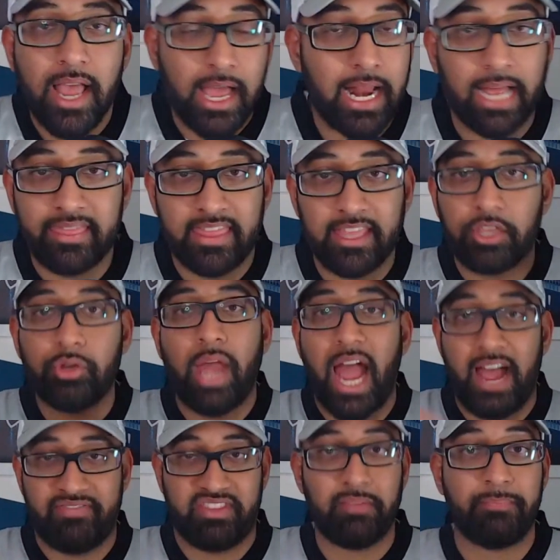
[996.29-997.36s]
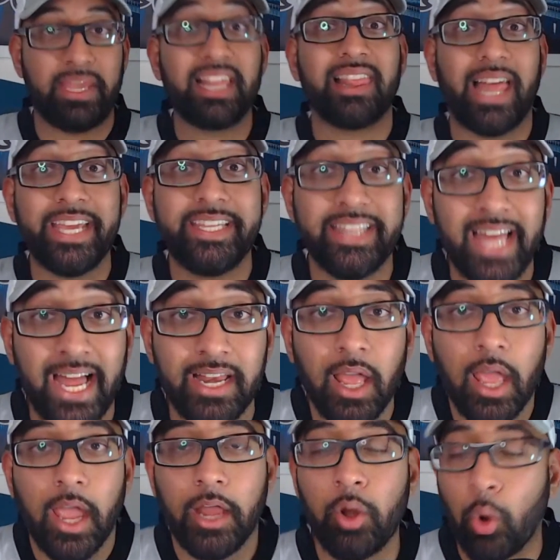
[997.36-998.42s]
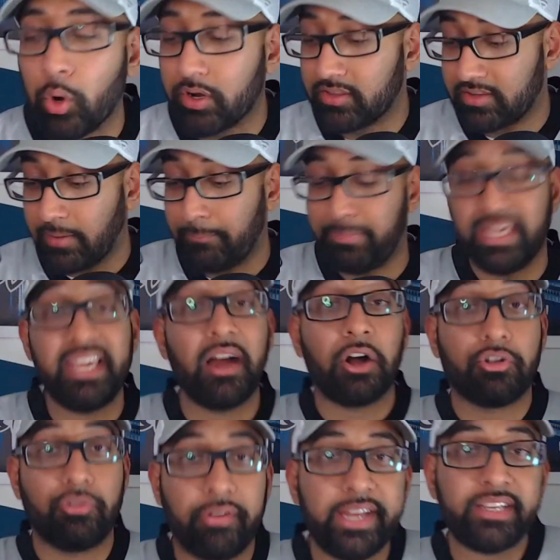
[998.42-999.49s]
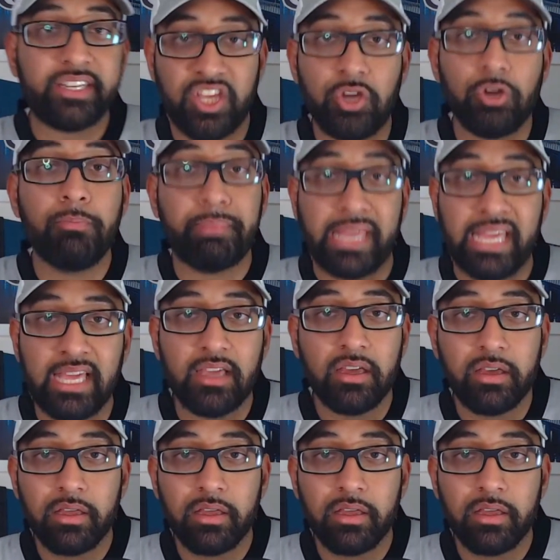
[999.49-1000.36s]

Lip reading: And I think you have to be like that in order to be a great QB.